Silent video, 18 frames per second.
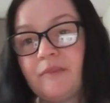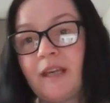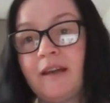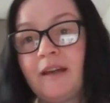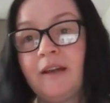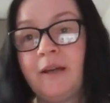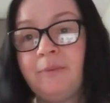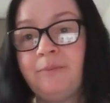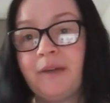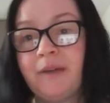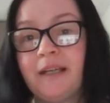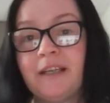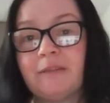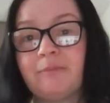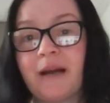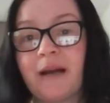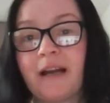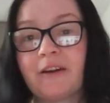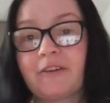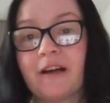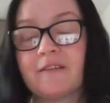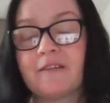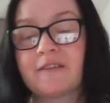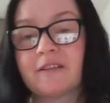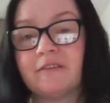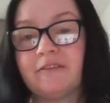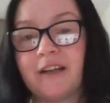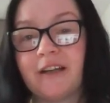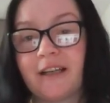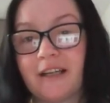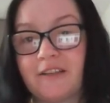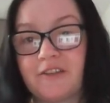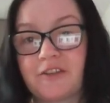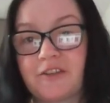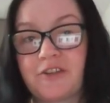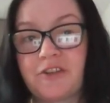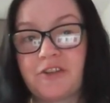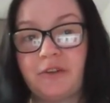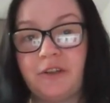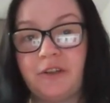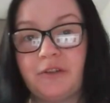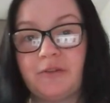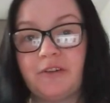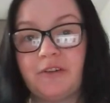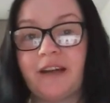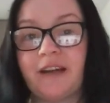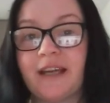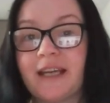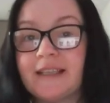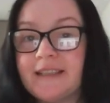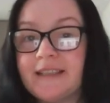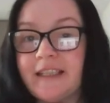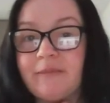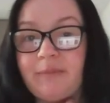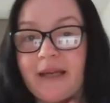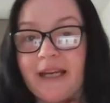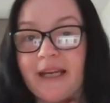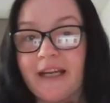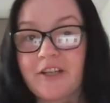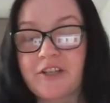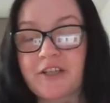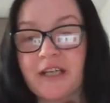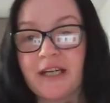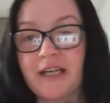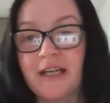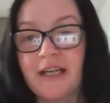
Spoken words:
in a background. So if I can just show you, if I edit page,